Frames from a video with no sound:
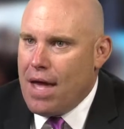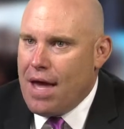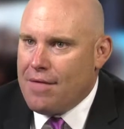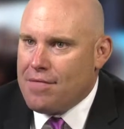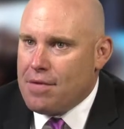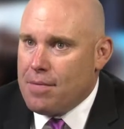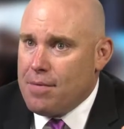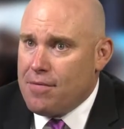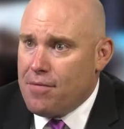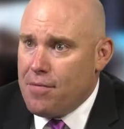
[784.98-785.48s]
we
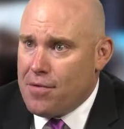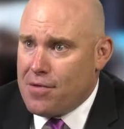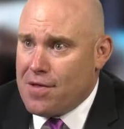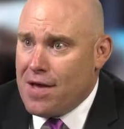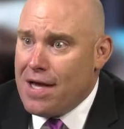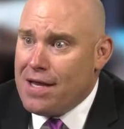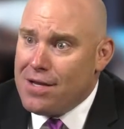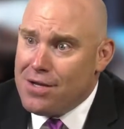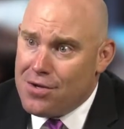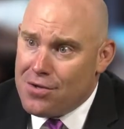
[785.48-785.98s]
have somebody from the
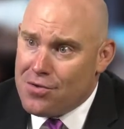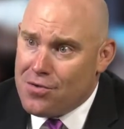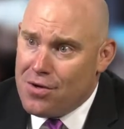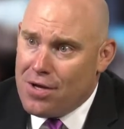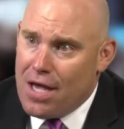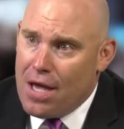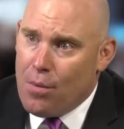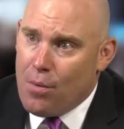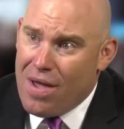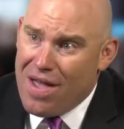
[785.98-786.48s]
sign
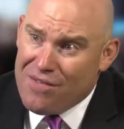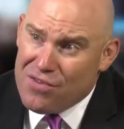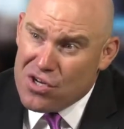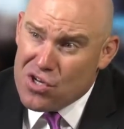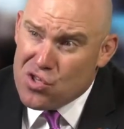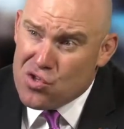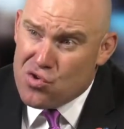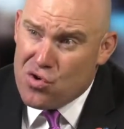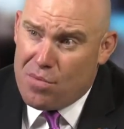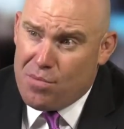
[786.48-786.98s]
industry, and we have a
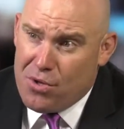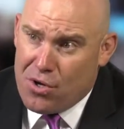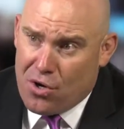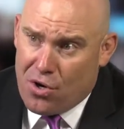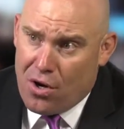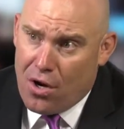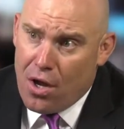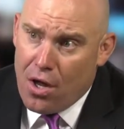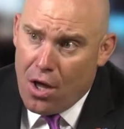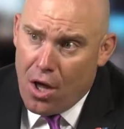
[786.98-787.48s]

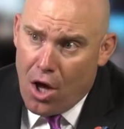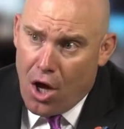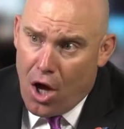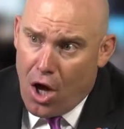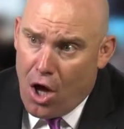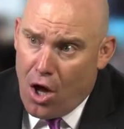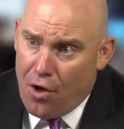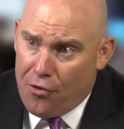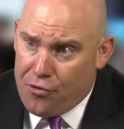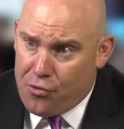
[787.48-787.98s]
distributor.
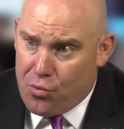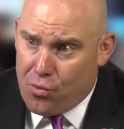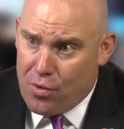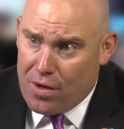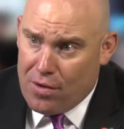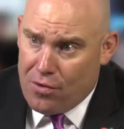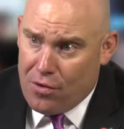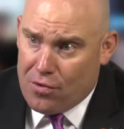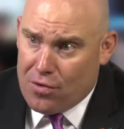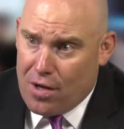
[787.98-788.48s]
All
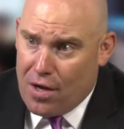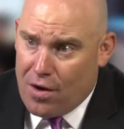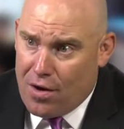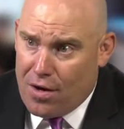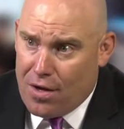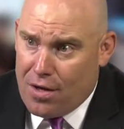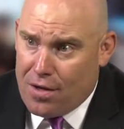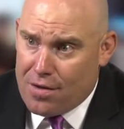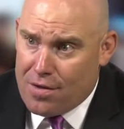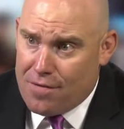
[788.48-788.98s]
three of those
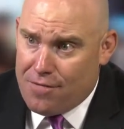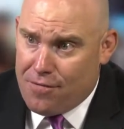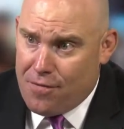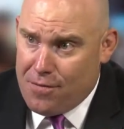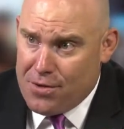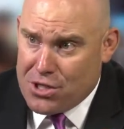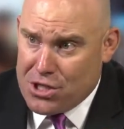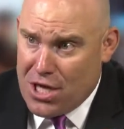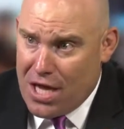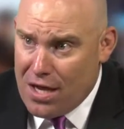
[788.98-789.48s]
areas,
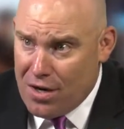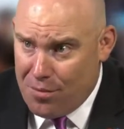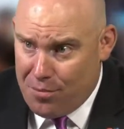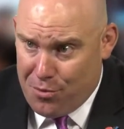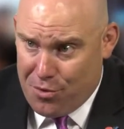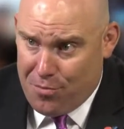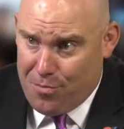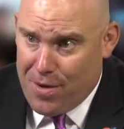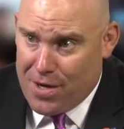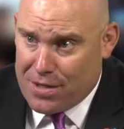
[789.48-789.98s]
from the channel
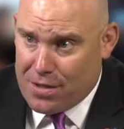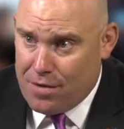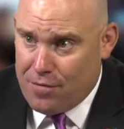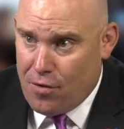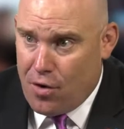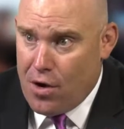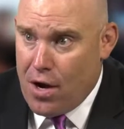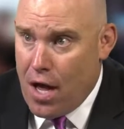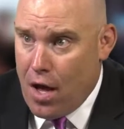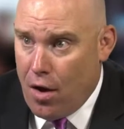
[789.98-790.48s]

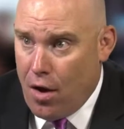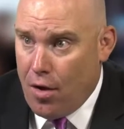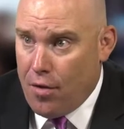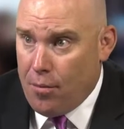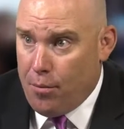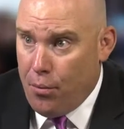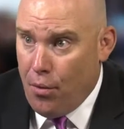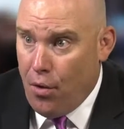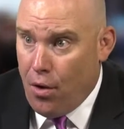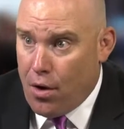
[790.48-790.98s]
perspective, are now on
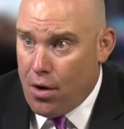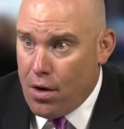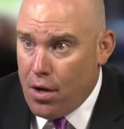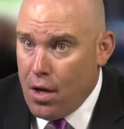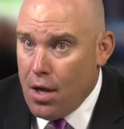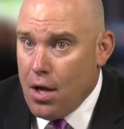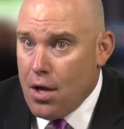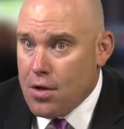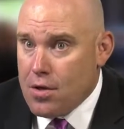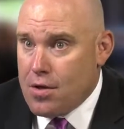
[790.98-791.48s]
the board.
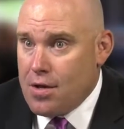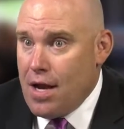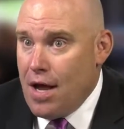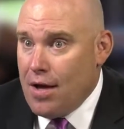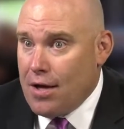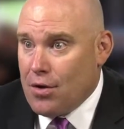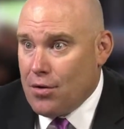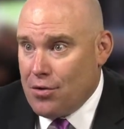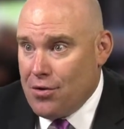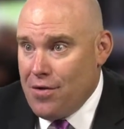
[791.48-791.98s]
So
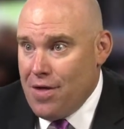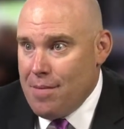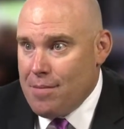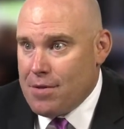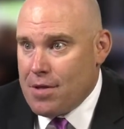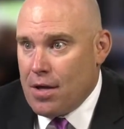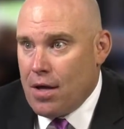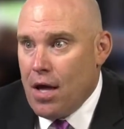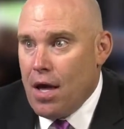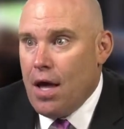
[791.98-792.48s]
now I go to them
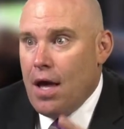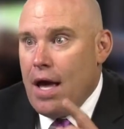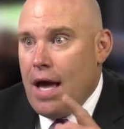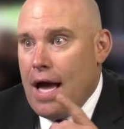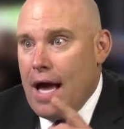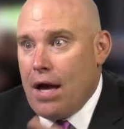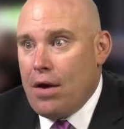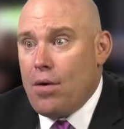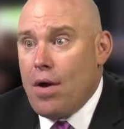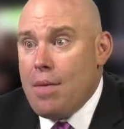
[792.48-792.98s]
and say,
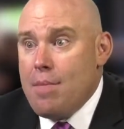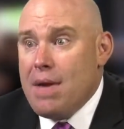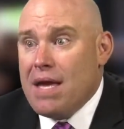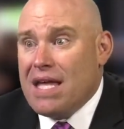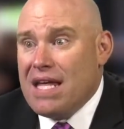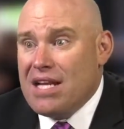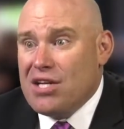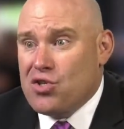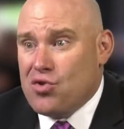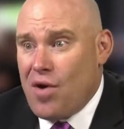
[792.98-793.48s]
how do I
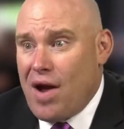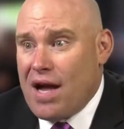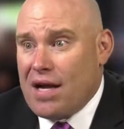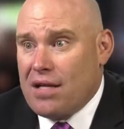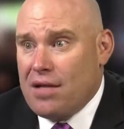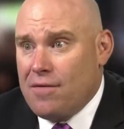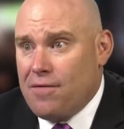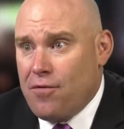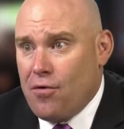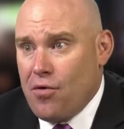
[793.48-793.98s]
make it
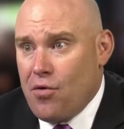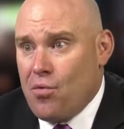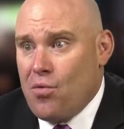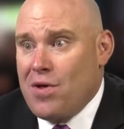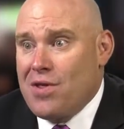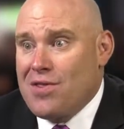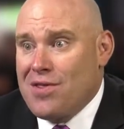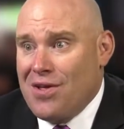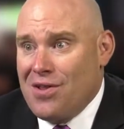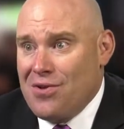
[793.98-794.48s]
attractive for the
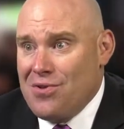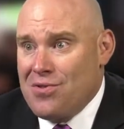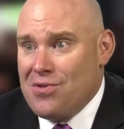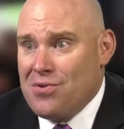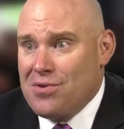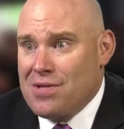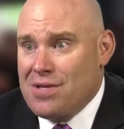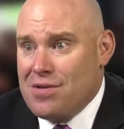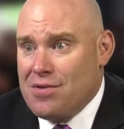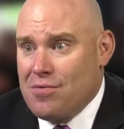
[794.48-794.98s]
resellers
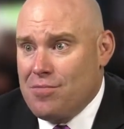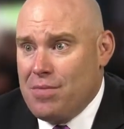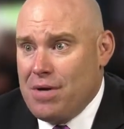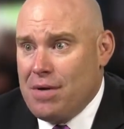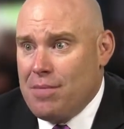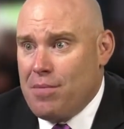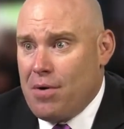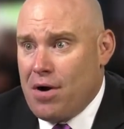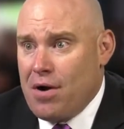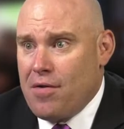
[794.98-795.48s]
to
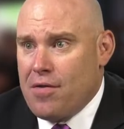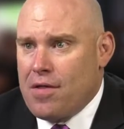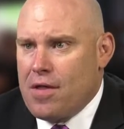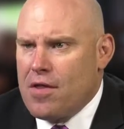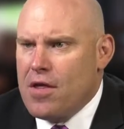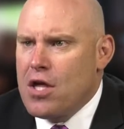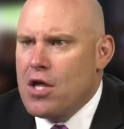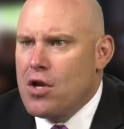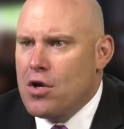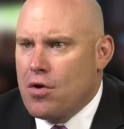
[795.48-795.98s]
be part of this,
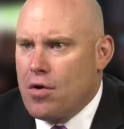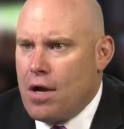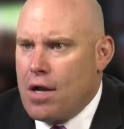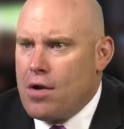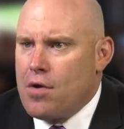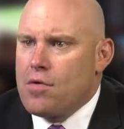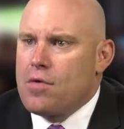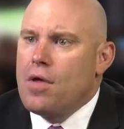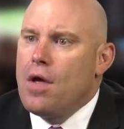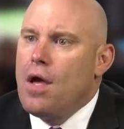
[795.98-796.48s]
the
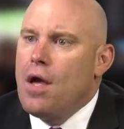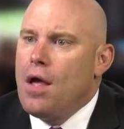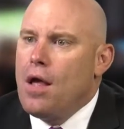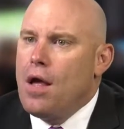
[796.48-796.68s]
integrators,